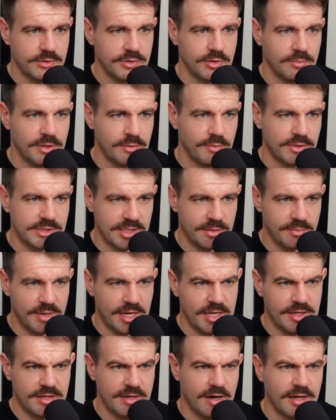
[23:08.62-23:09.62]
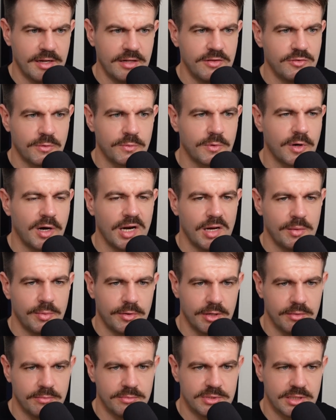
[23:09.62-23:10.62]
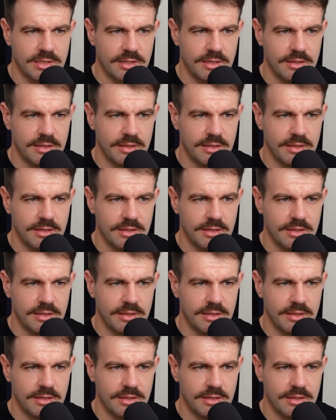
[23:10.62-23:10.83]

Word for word: sure, but he wasn't the main. I didn't do a write up on him, so